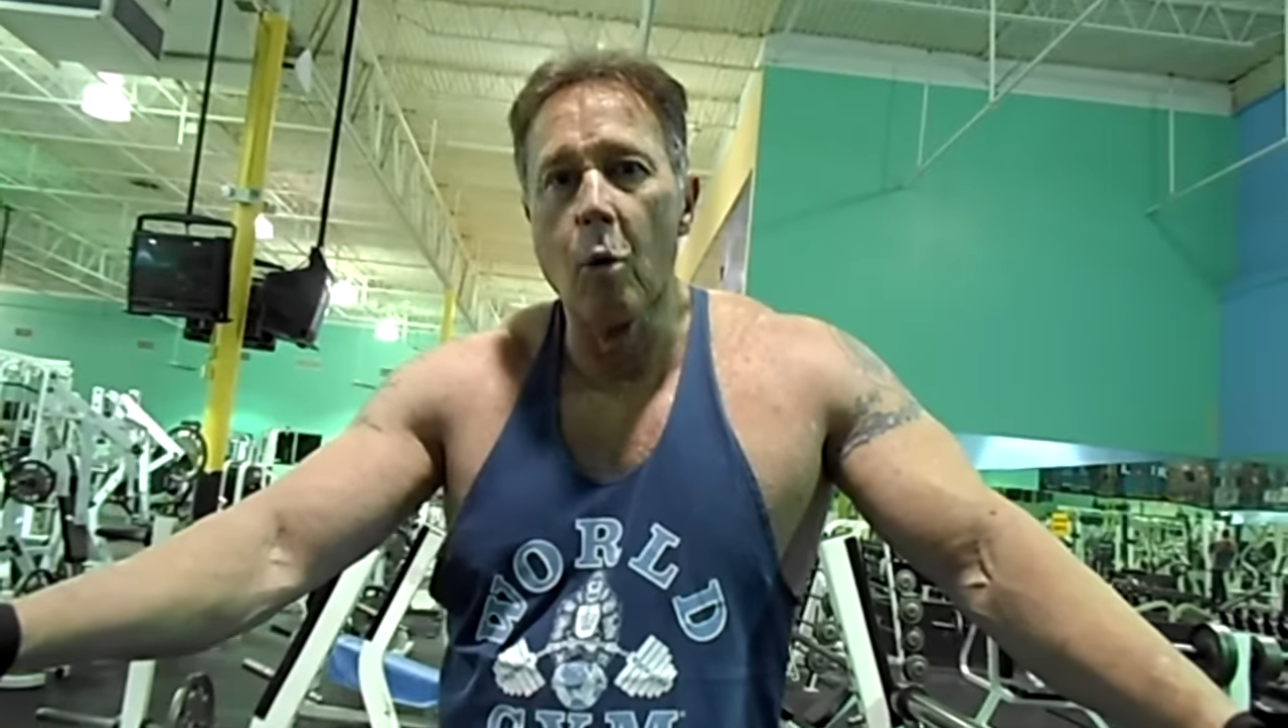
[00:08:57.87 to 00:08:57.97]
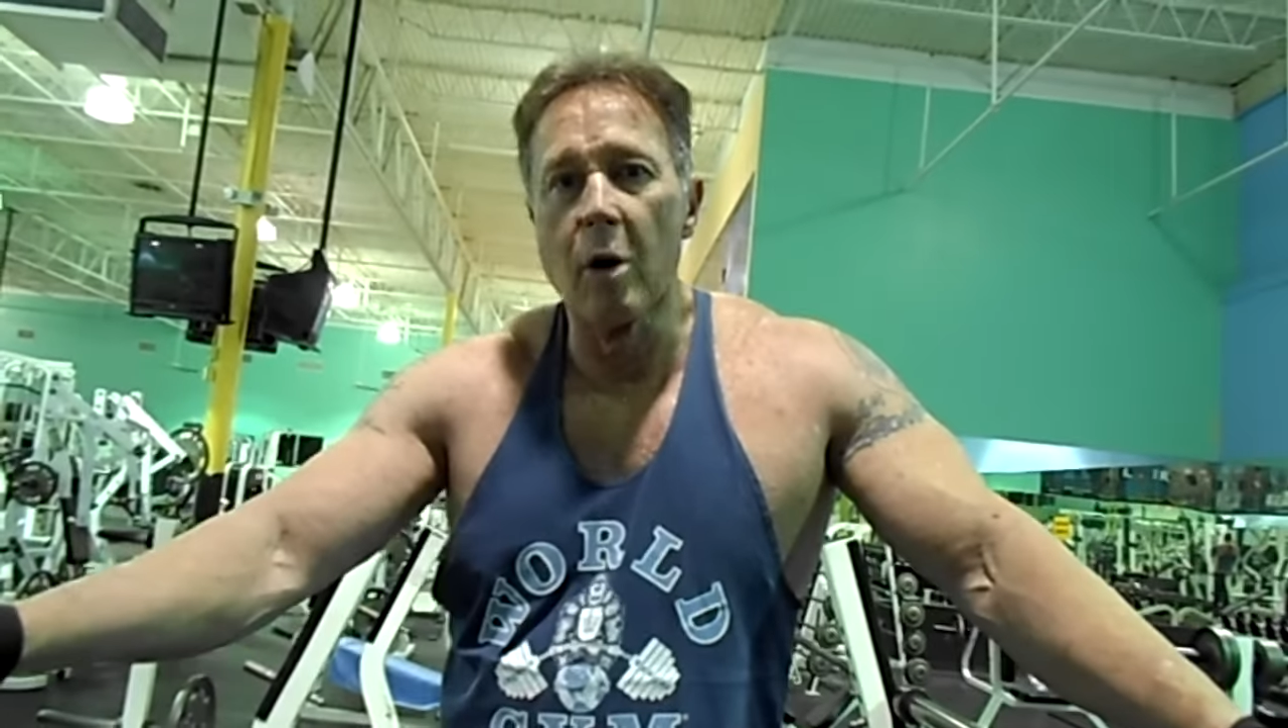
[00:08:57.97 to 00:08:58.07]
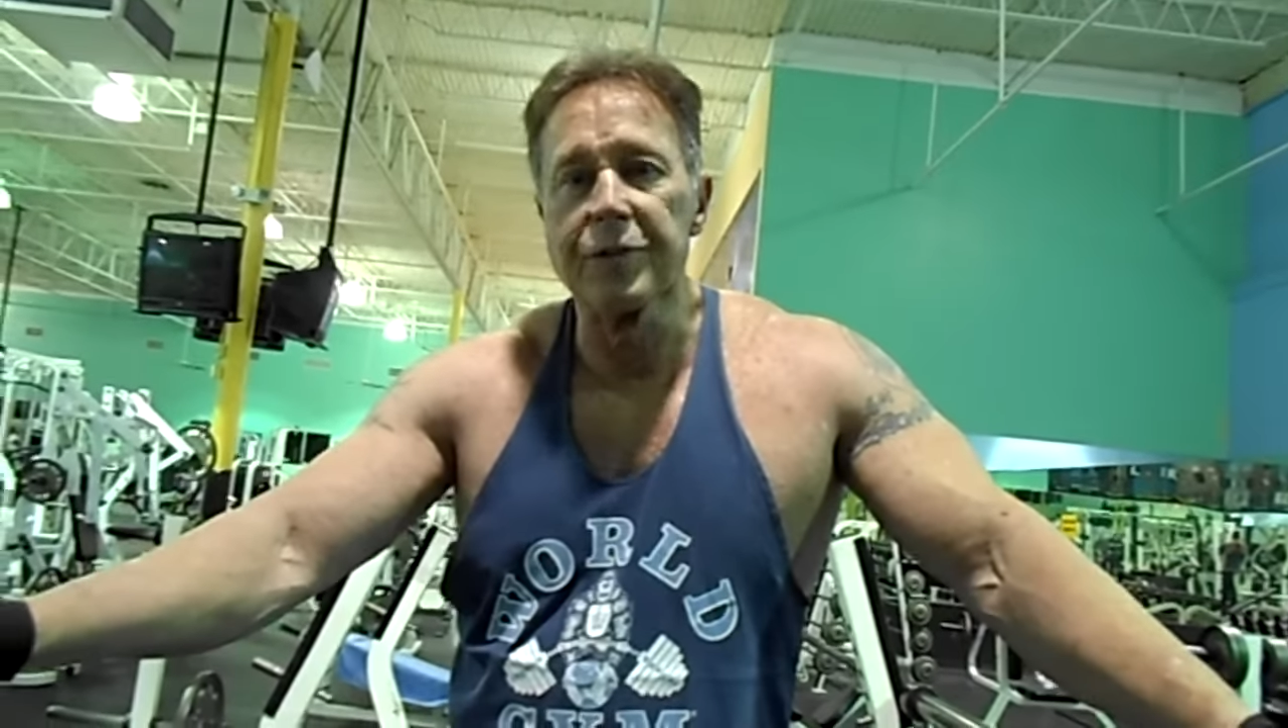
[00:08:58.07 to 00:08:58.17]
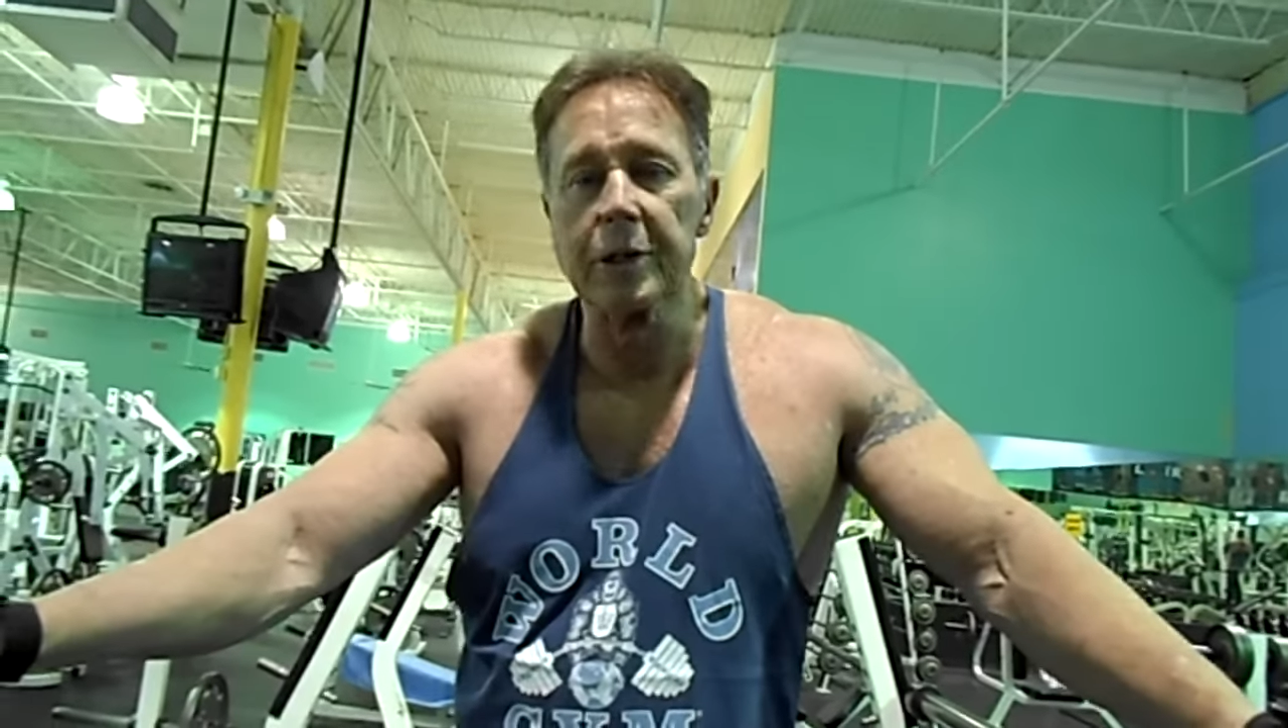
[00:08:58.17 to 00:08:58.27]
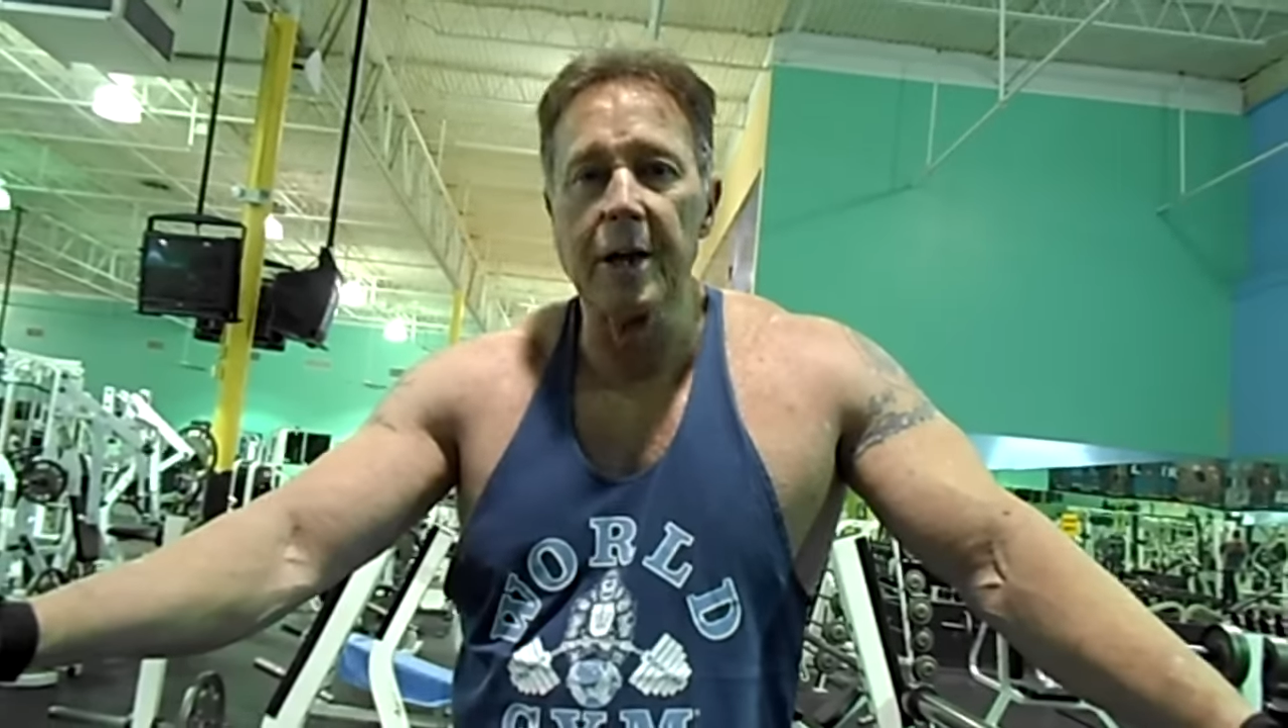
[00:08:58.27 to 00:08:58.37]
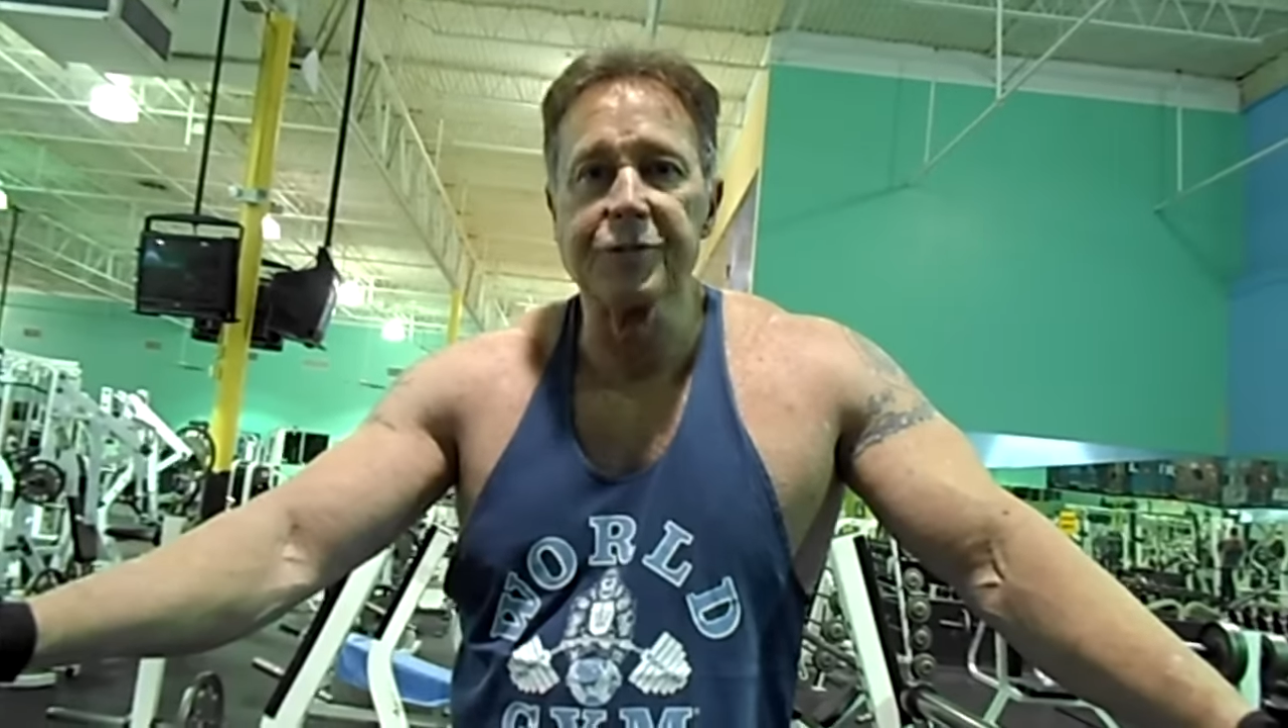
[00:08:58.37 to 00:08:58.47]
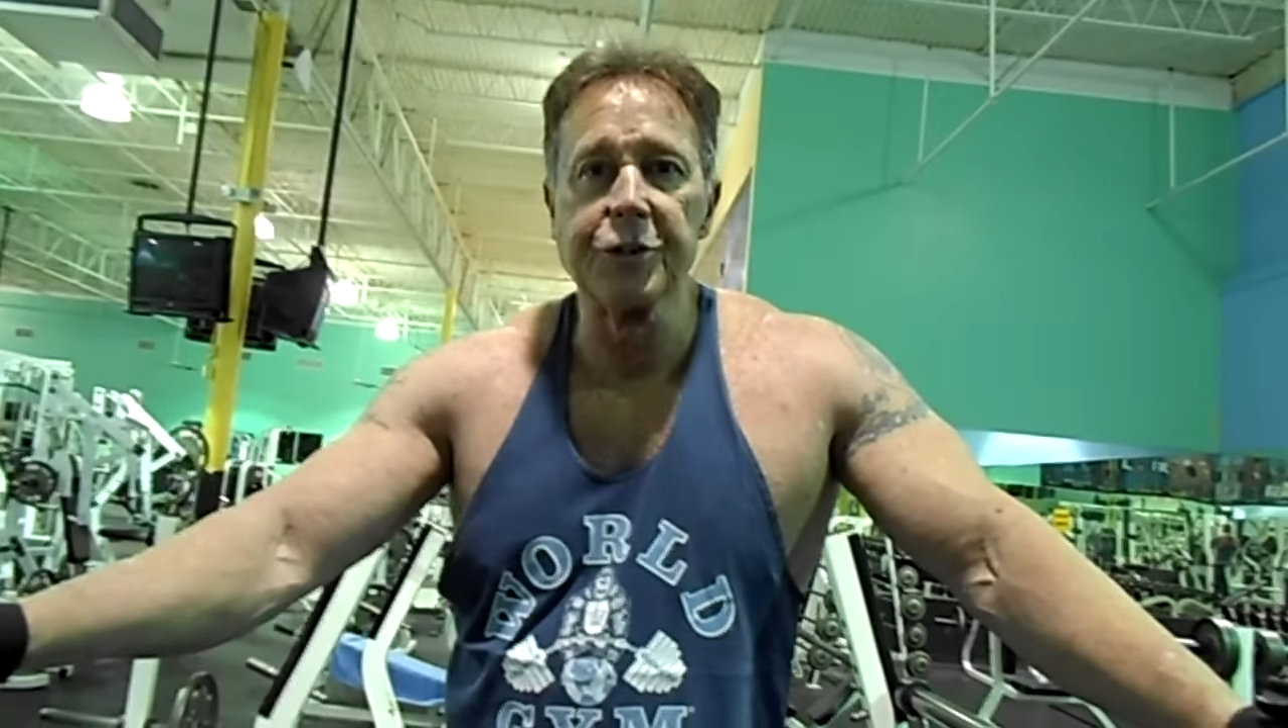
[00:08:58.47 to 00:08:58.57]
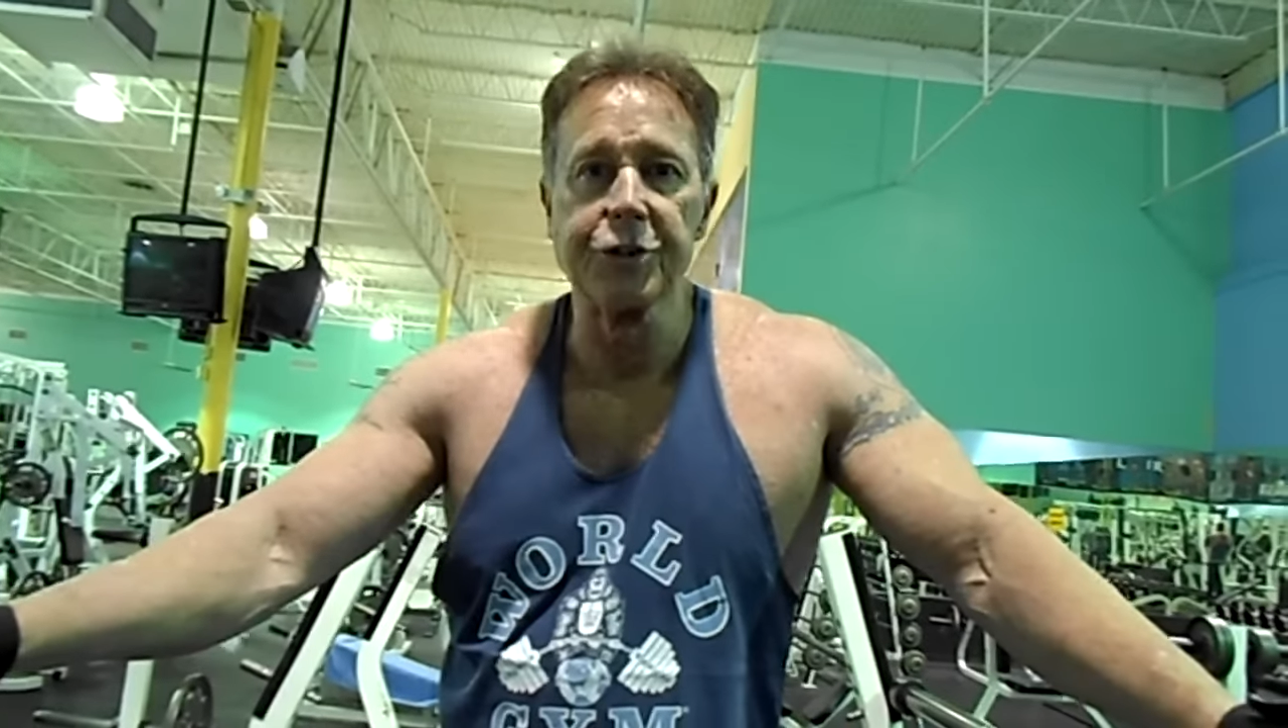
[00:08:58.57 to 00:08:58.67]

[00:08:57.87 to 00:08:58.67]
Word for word: or if you left the